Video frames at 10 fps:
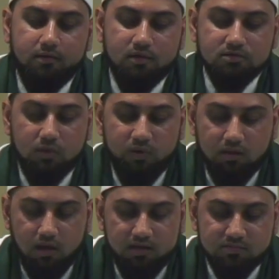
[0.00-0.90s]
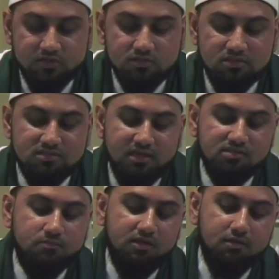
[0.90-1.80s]
Because when Allah and His Messenger decide
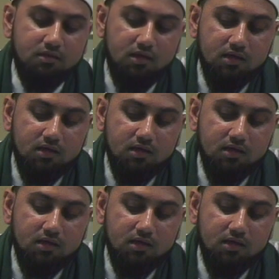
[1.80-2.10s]
something,